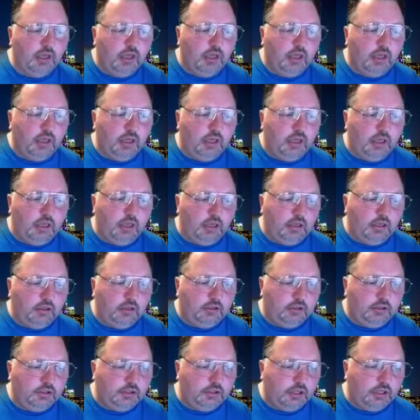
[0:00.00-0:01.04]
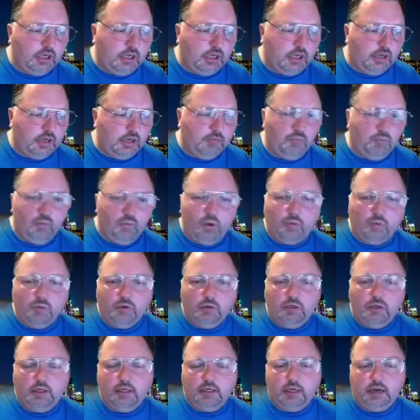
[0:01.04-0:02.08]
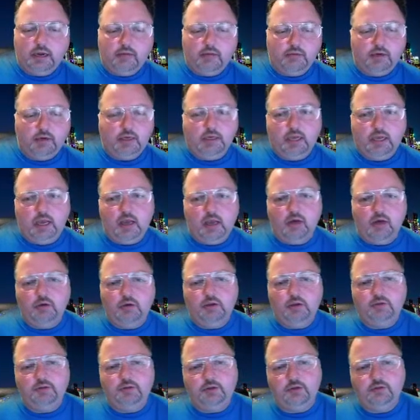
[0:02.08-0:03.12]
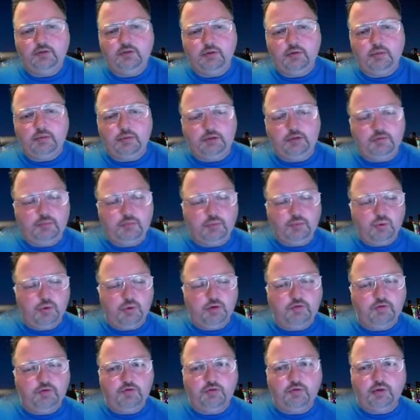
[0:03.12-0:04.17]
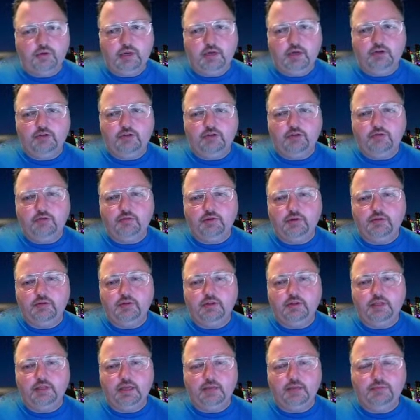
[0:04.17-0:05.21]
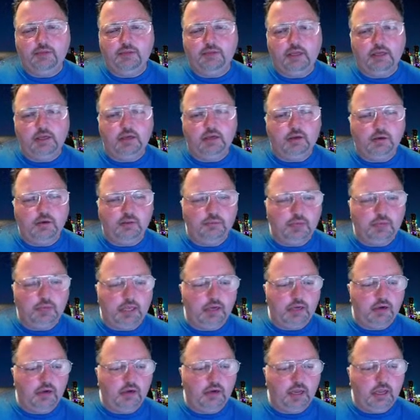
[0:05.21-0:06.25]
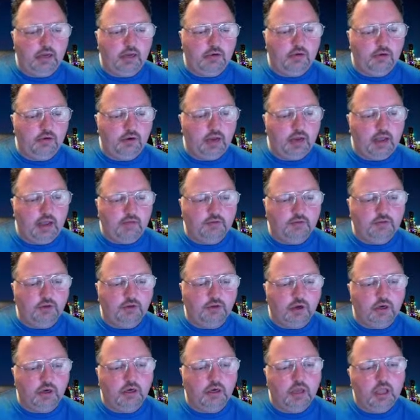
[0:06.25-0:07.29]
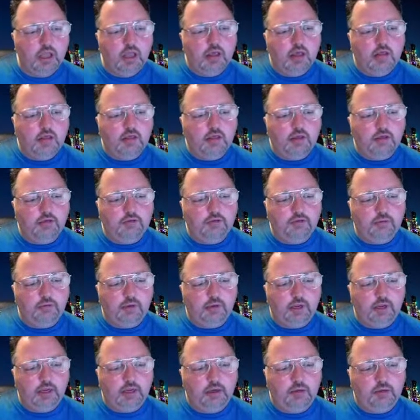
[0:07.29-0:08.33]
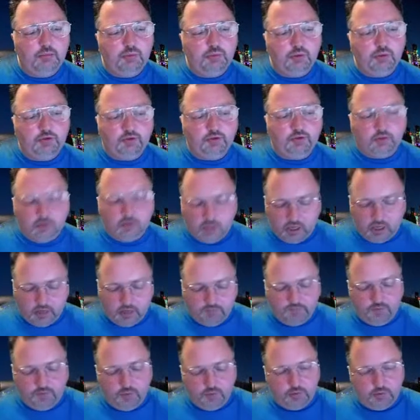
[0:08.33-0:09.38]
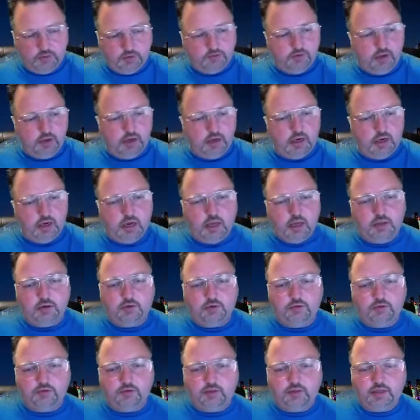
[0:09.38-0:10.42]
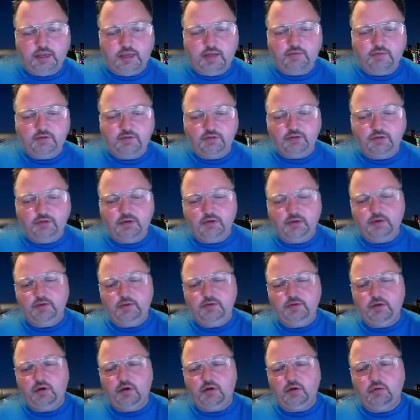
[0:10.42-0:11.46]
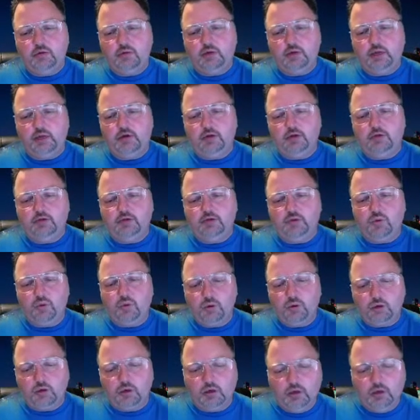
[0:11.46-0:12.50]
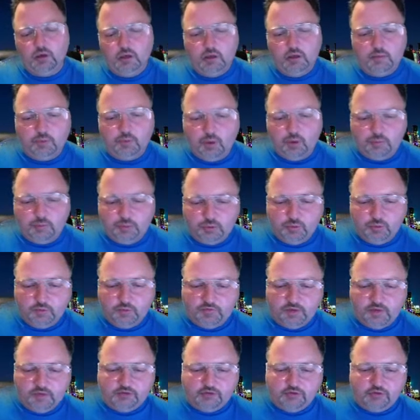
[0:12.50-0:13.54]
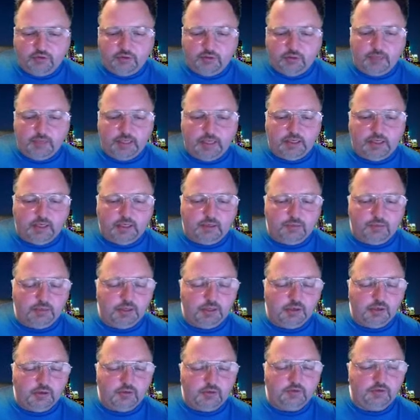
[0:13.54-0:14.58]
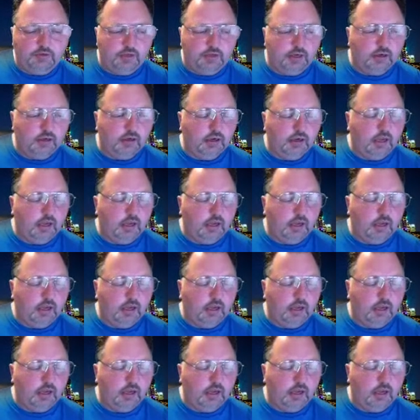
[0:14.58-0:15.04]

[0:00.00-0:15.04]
And what we're looking at right now is an extremely supportive creator. She's recently updated her banner and her avatar. This creator puts a lot of focus on others. So they have a series called Creator's Corner, hoping to eventually make an appearance there.